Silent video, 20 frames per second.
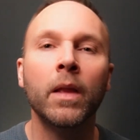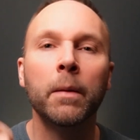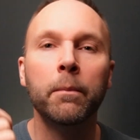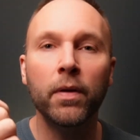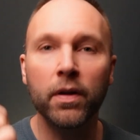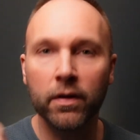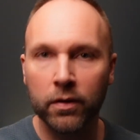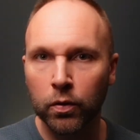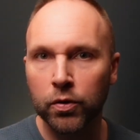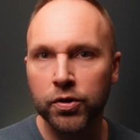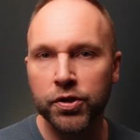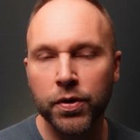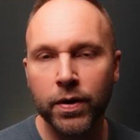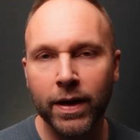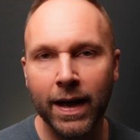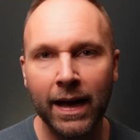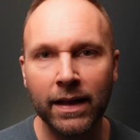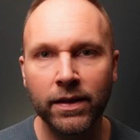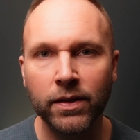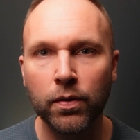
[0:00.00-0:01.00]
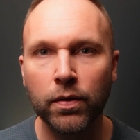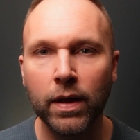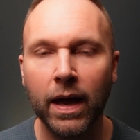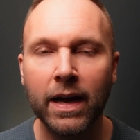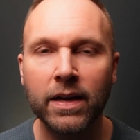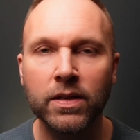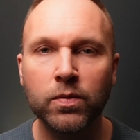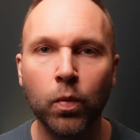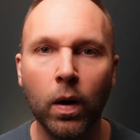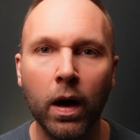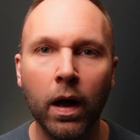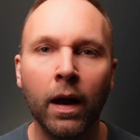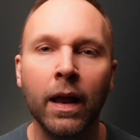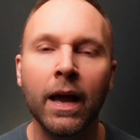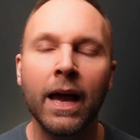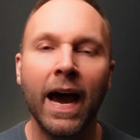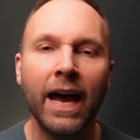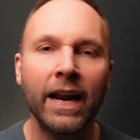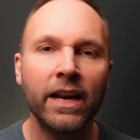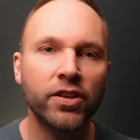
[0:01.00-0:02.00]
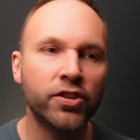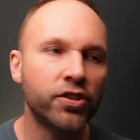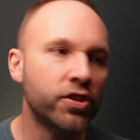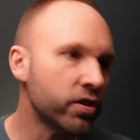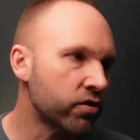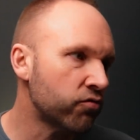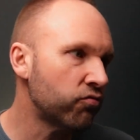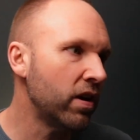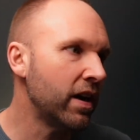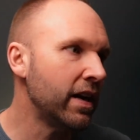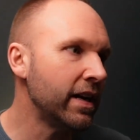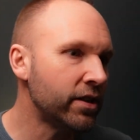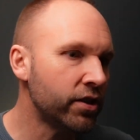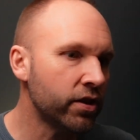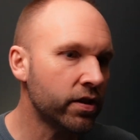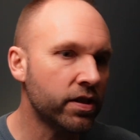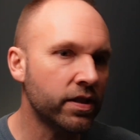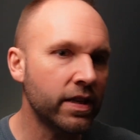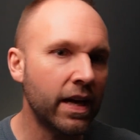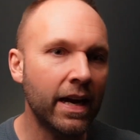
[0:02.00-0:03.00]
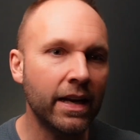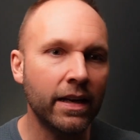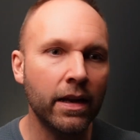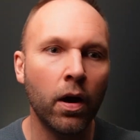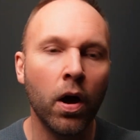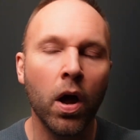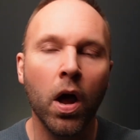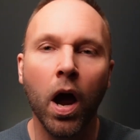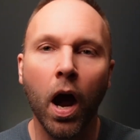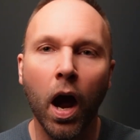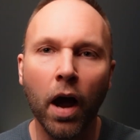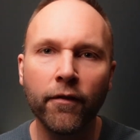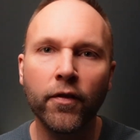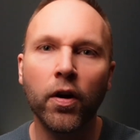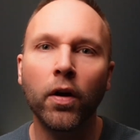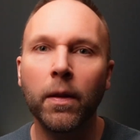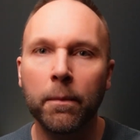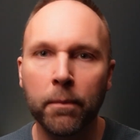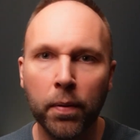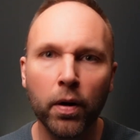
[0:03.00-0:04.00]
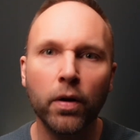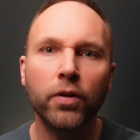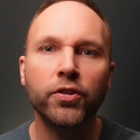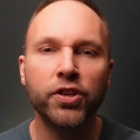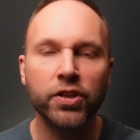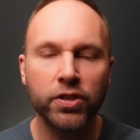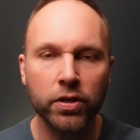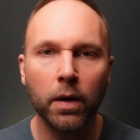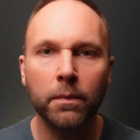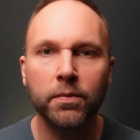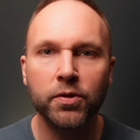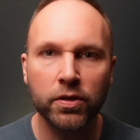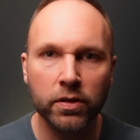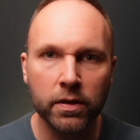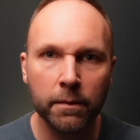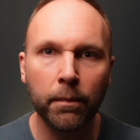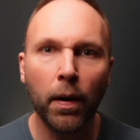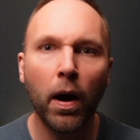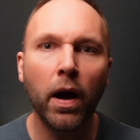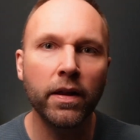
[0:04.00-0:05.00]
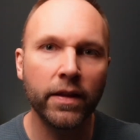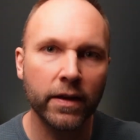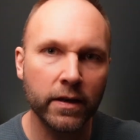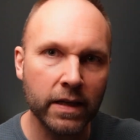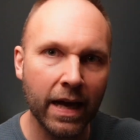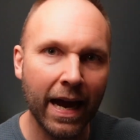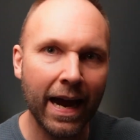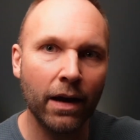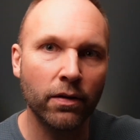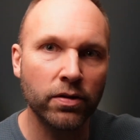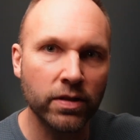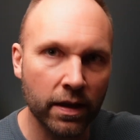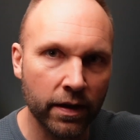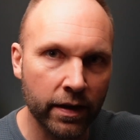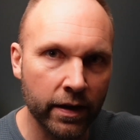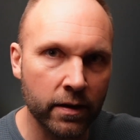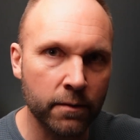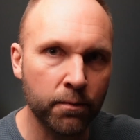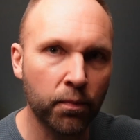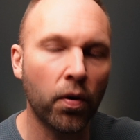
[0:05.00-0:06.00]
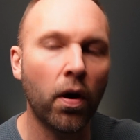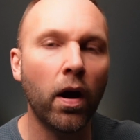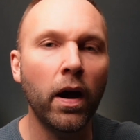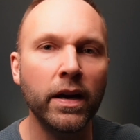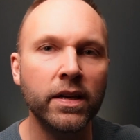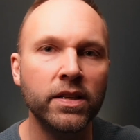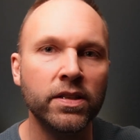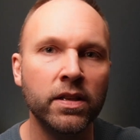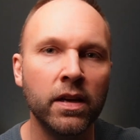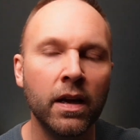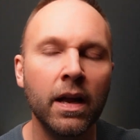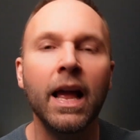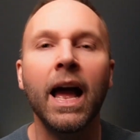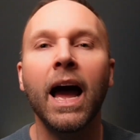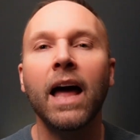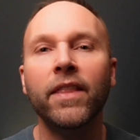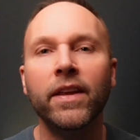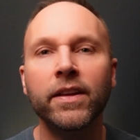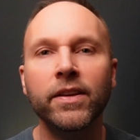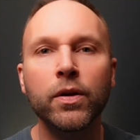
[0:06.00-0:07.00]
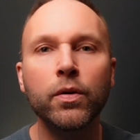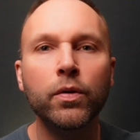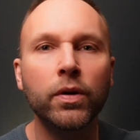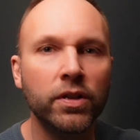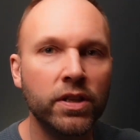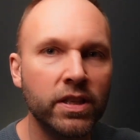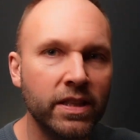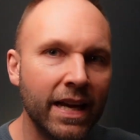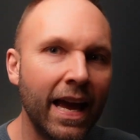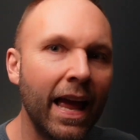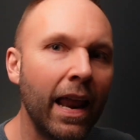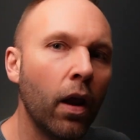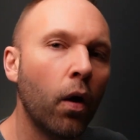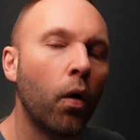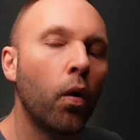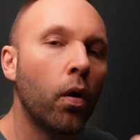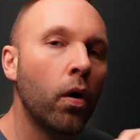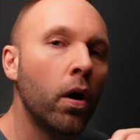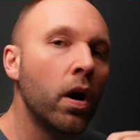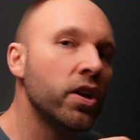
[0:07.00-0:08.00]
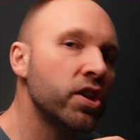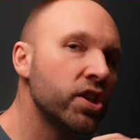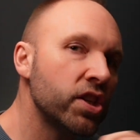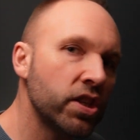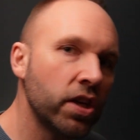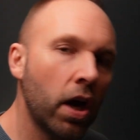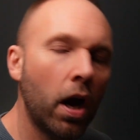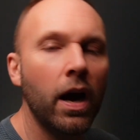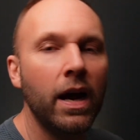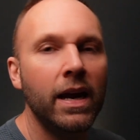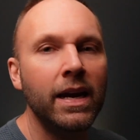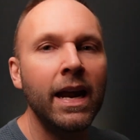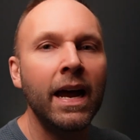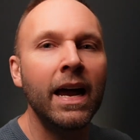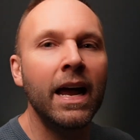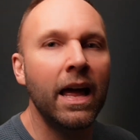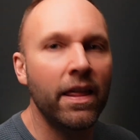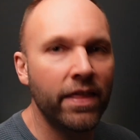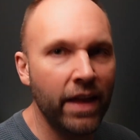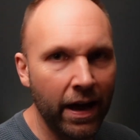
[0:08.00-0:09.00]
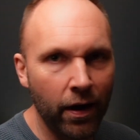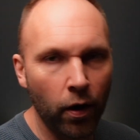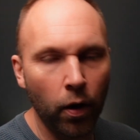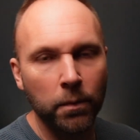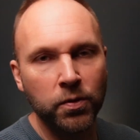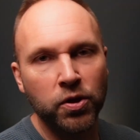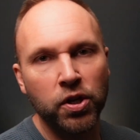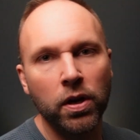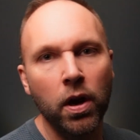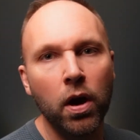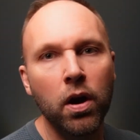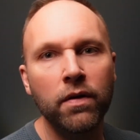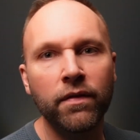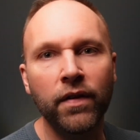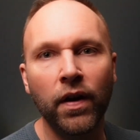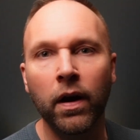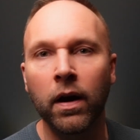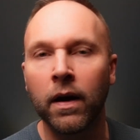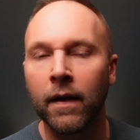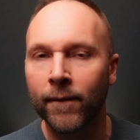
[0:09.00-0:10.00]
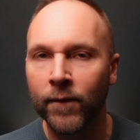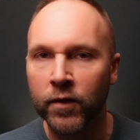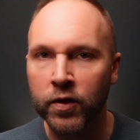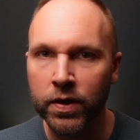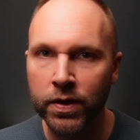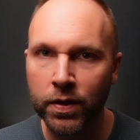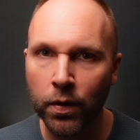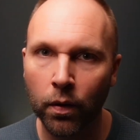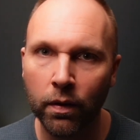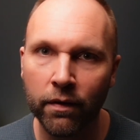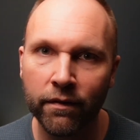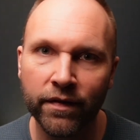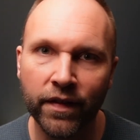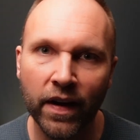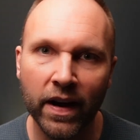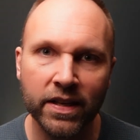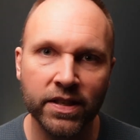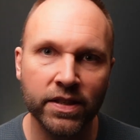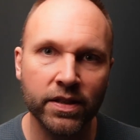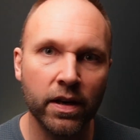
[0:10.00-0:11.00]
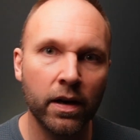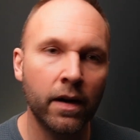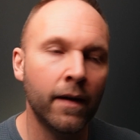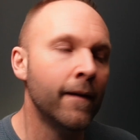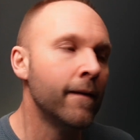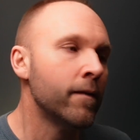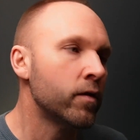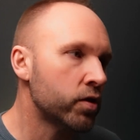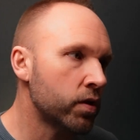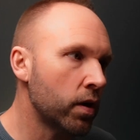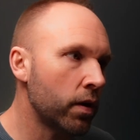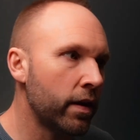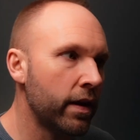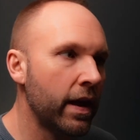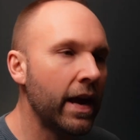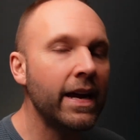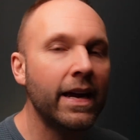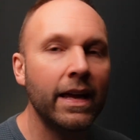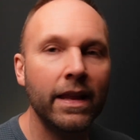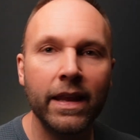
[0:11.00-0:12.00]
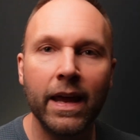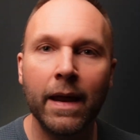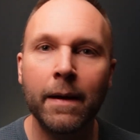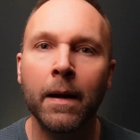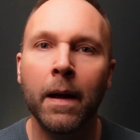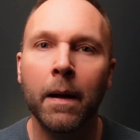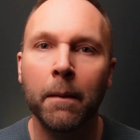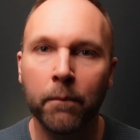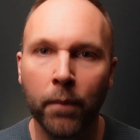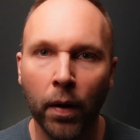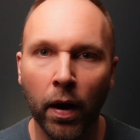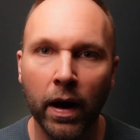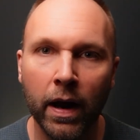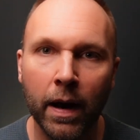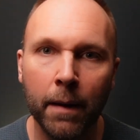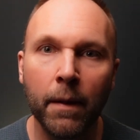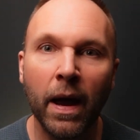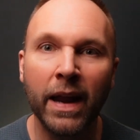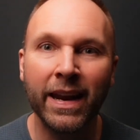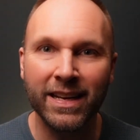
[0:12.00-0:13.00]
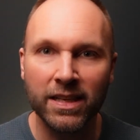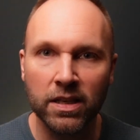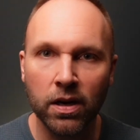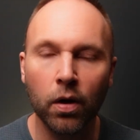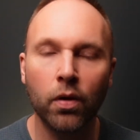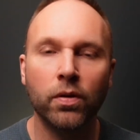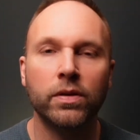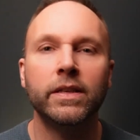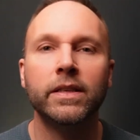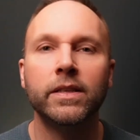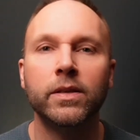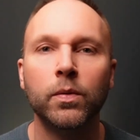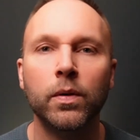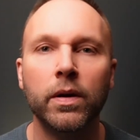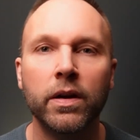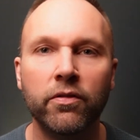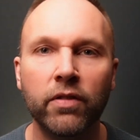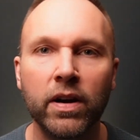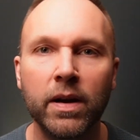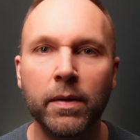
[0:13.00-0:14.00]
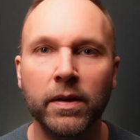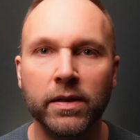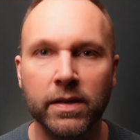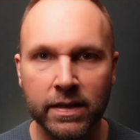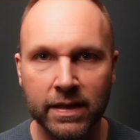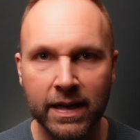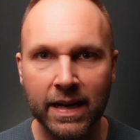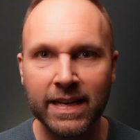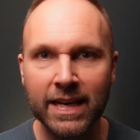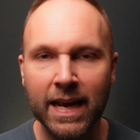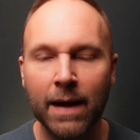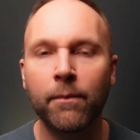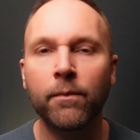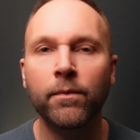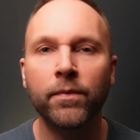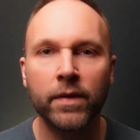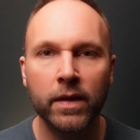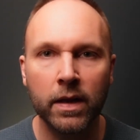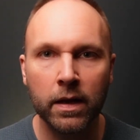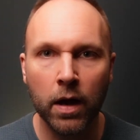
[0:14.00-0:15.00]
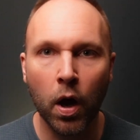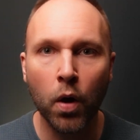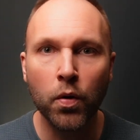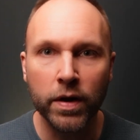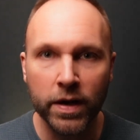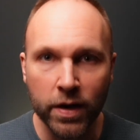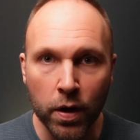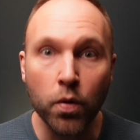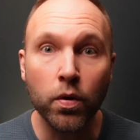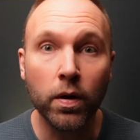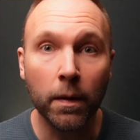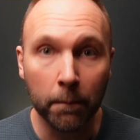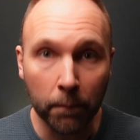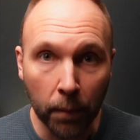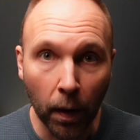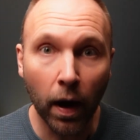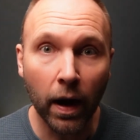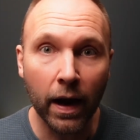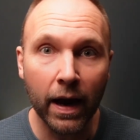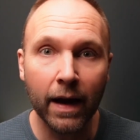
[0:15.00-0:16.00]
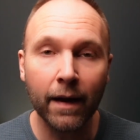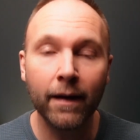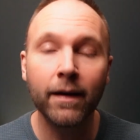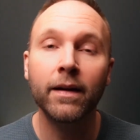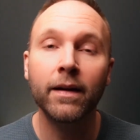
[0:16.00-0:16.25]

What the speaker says: But of course, you can do that as well. And it's just really just saying that I've got the purchase option to buy this house at this price, and then you can sell or sign that option over to your investor so that they can then buy it, and it's locked into an agreement to say, yep, only you can buy it.